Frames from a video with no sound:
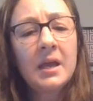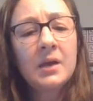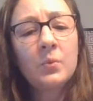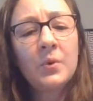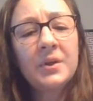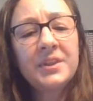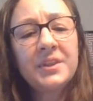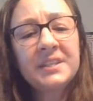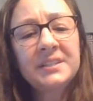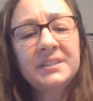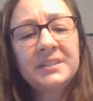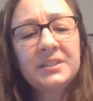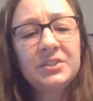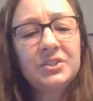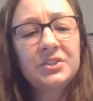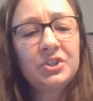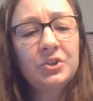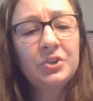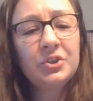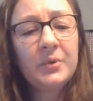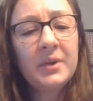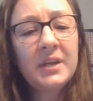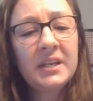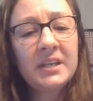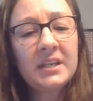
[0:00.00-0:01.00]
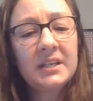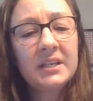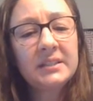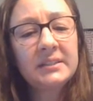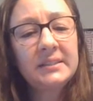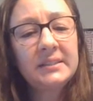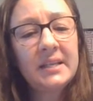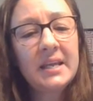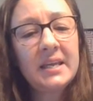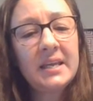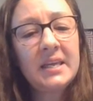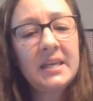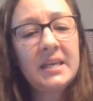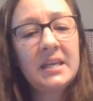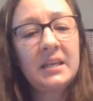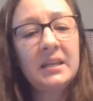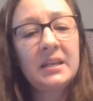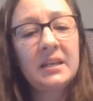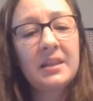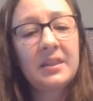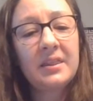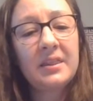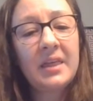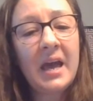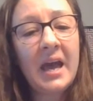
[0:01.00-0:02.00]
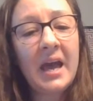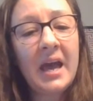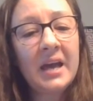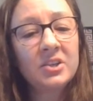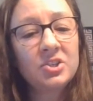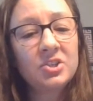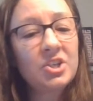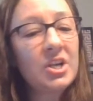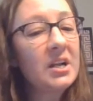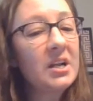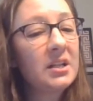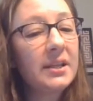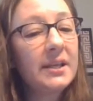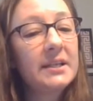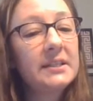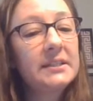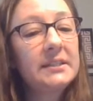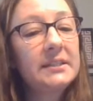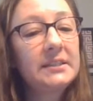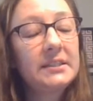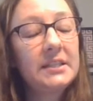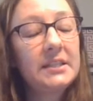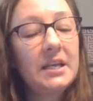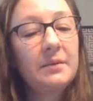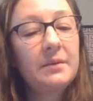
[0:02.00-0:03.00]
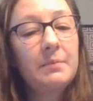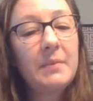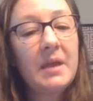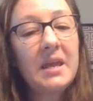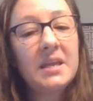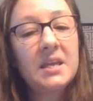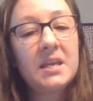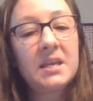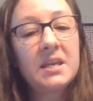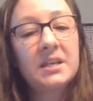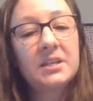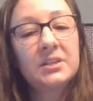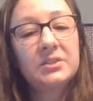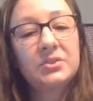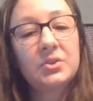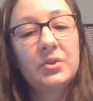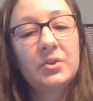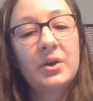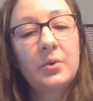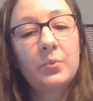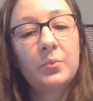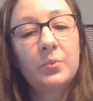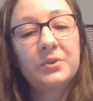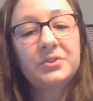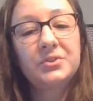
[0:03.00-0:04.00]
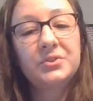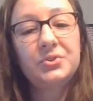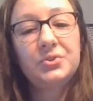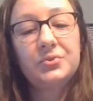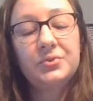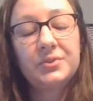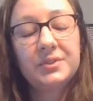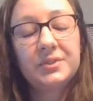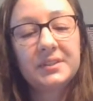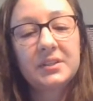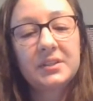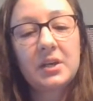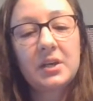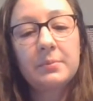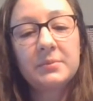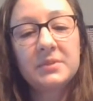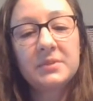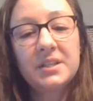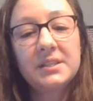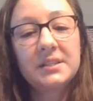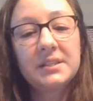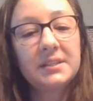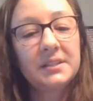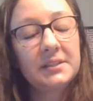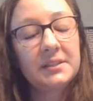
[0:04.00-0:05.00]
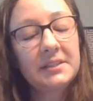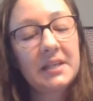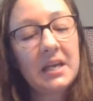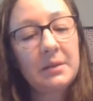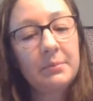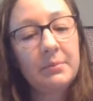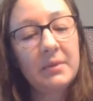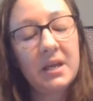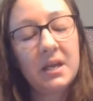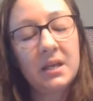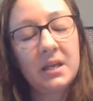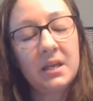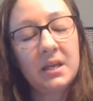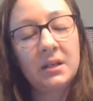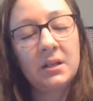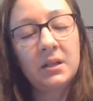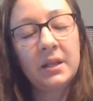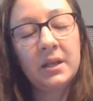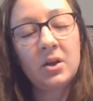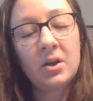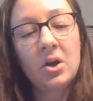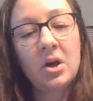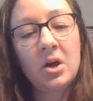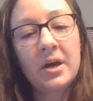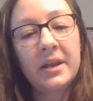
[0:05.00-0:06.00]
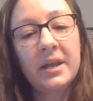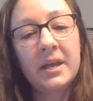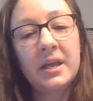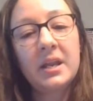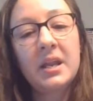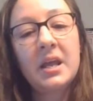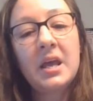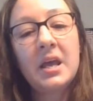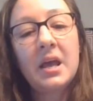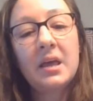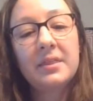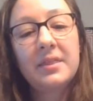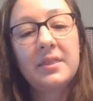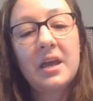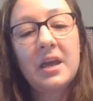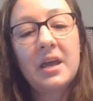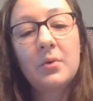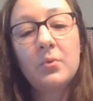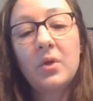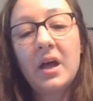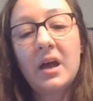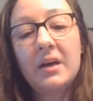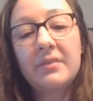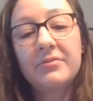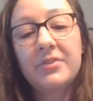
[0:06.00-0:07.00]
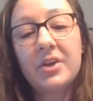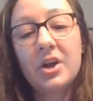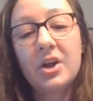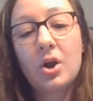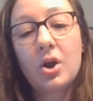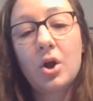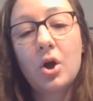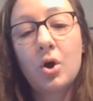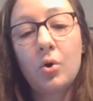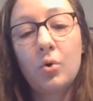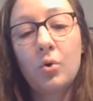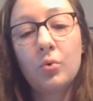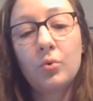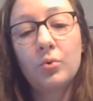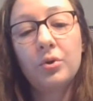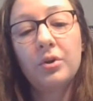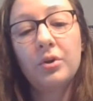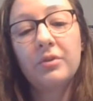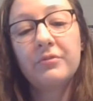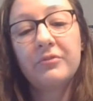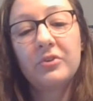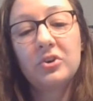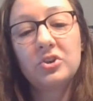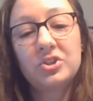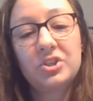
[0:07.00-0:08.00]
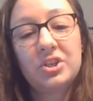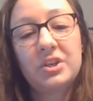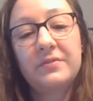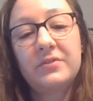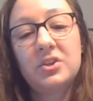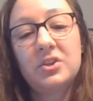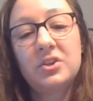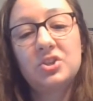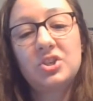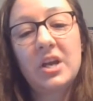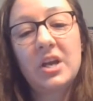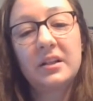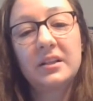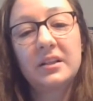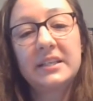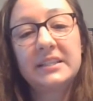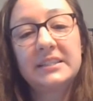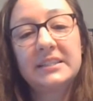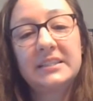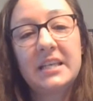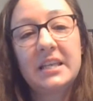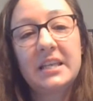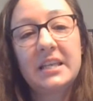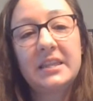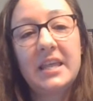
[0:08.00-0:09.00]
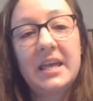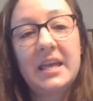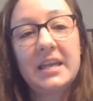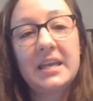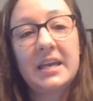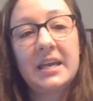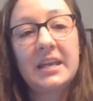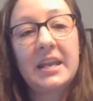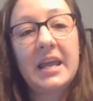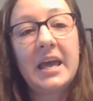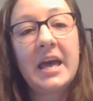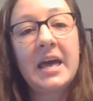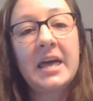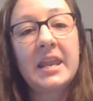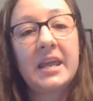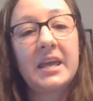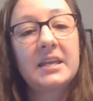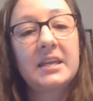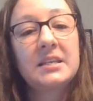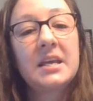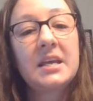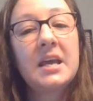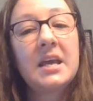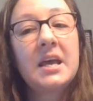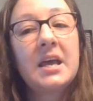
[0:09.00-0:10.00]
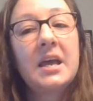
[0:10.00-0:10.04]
And what this is doing is taking that checklist and making it so that when students come to this assignment and click on it, they will have their own version of the checklist that they can edit.